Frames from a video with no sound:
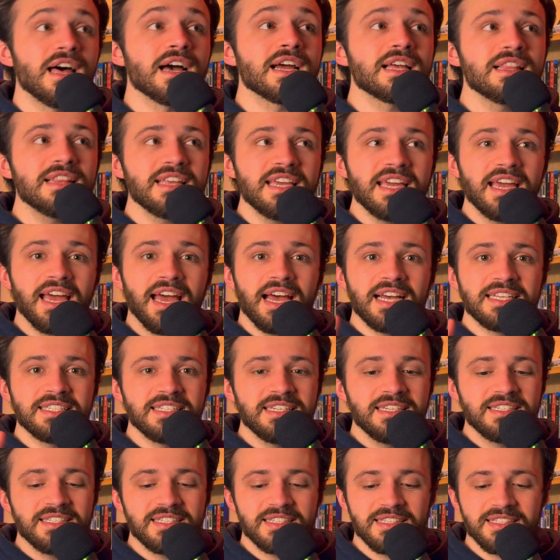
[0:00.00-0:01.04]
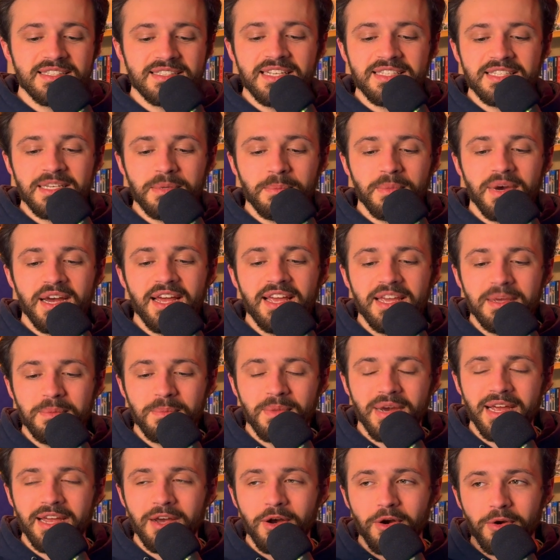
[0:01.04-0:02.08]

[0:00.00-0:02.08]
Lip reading: Luckily, it hasn't tainted my